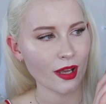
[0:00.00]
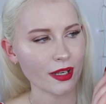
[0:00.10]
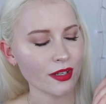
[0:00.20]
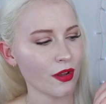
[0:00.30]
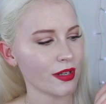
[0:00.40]
I
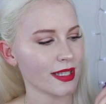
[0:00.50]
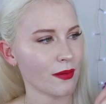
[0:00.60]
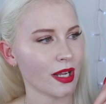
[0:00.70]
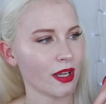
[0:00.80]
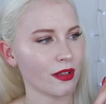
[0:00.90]
didn't notice
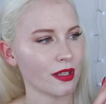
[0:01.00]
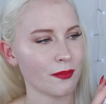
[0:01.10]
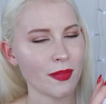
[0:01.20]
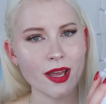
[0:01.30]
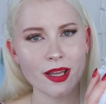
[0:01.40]
that when I got
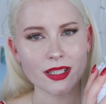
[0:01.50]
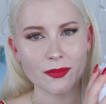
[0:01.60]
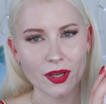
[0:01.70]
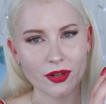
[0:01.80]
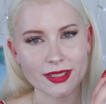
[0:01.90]
them.
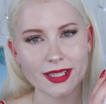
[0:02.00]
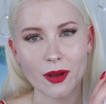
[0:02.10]
To be honest,